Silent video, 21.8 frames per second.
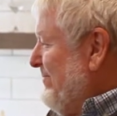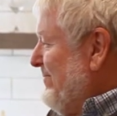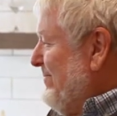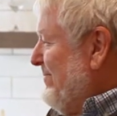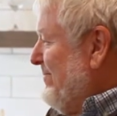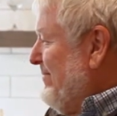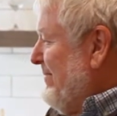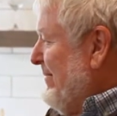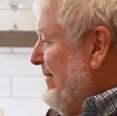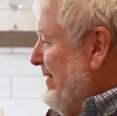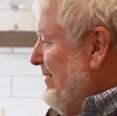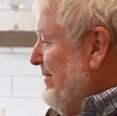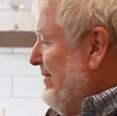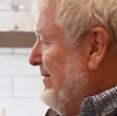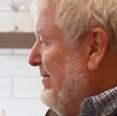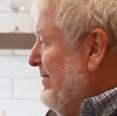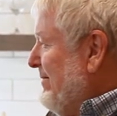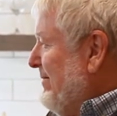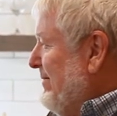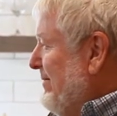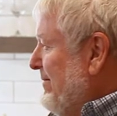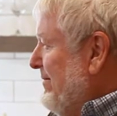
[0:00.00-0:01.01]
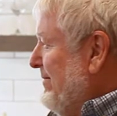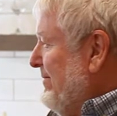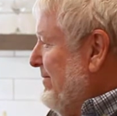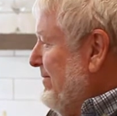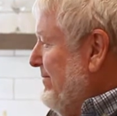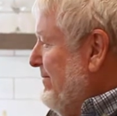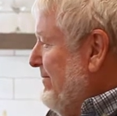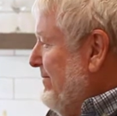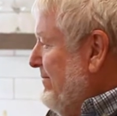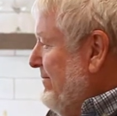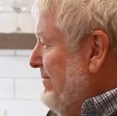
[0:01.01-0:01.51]

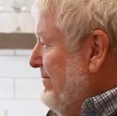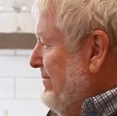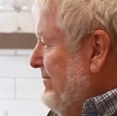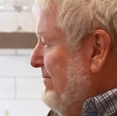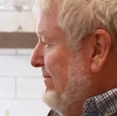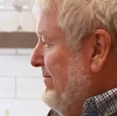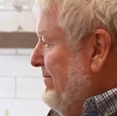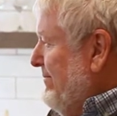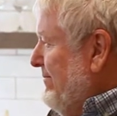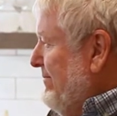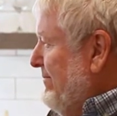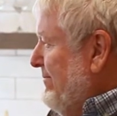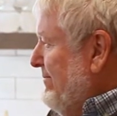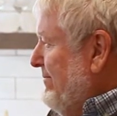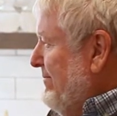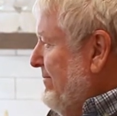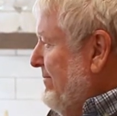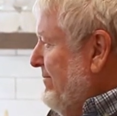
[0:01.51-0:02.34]
[no speech]